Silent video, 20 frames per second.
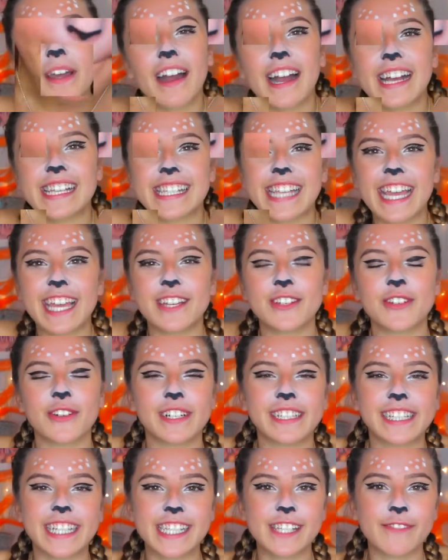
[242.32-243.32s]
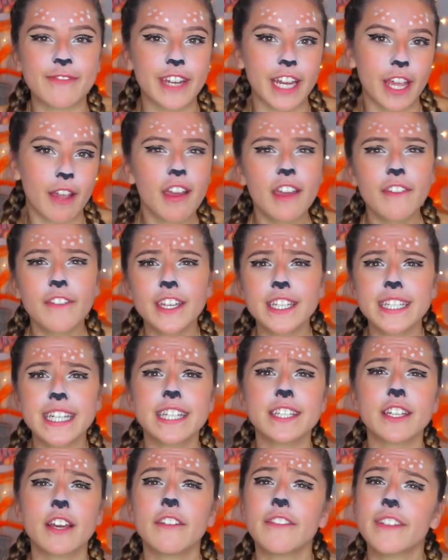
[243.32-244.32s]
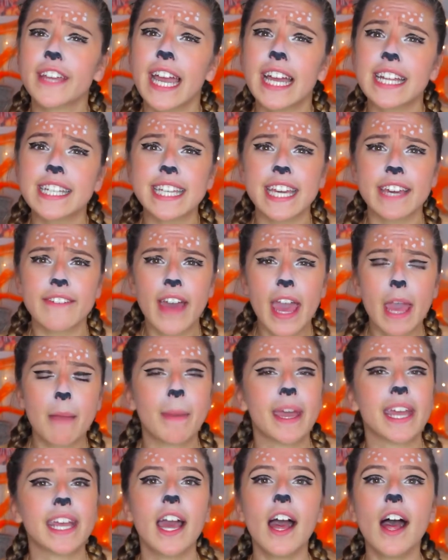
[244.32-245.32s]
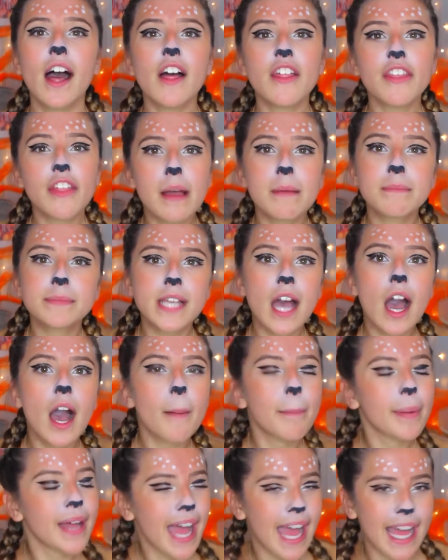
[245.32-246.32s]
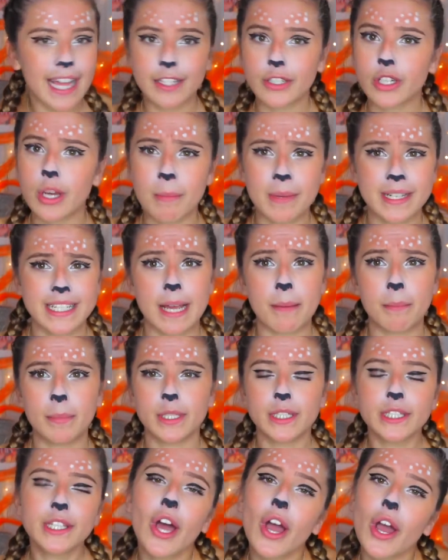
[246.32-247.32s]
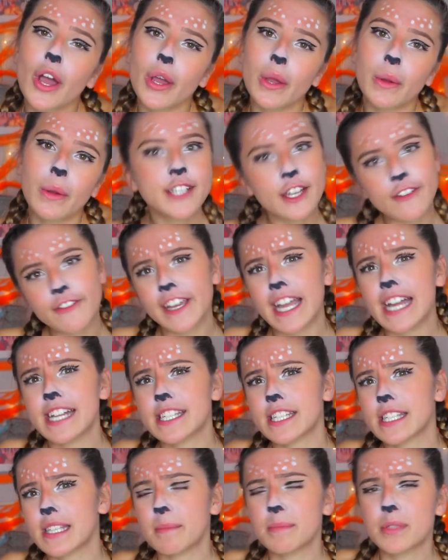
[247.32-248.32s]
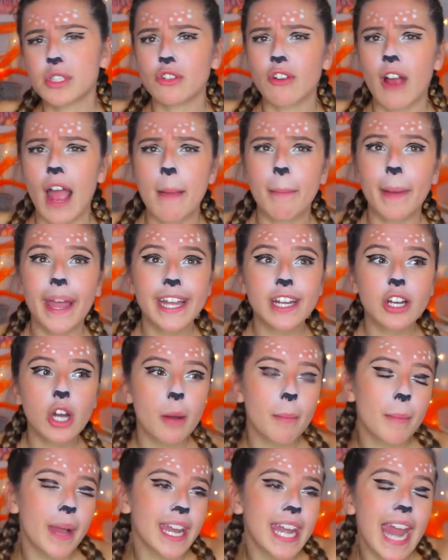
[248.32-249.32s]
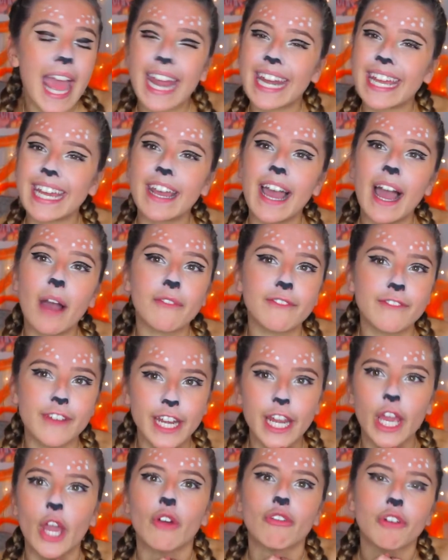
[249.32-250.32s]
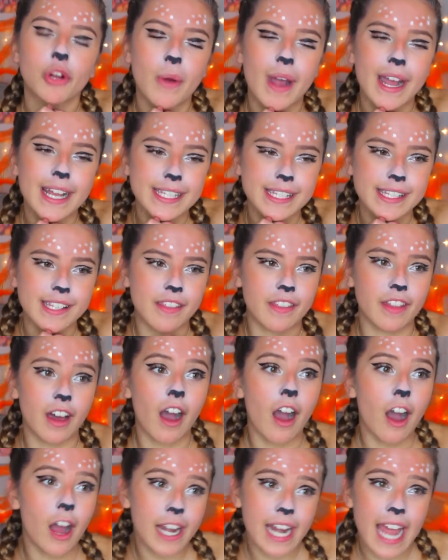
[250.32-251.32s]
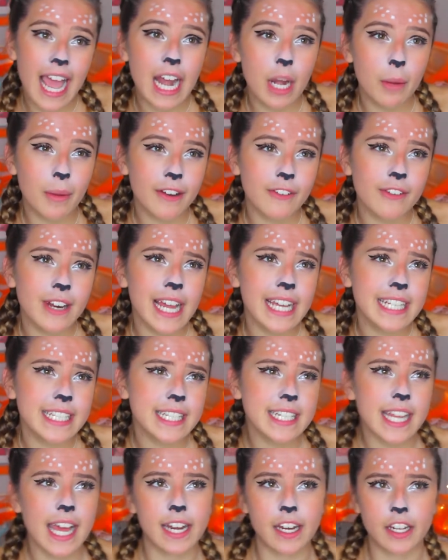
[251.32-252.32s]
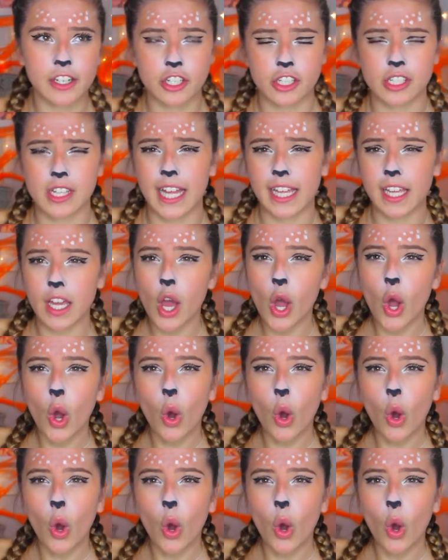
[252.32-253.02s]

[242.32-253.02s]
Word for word: you guys enjoyed this video. If you did, don't forget to give a big thumbs up and comment down below. Don't forget to subscribe and comment any video requests that aren't Halloween related and are just like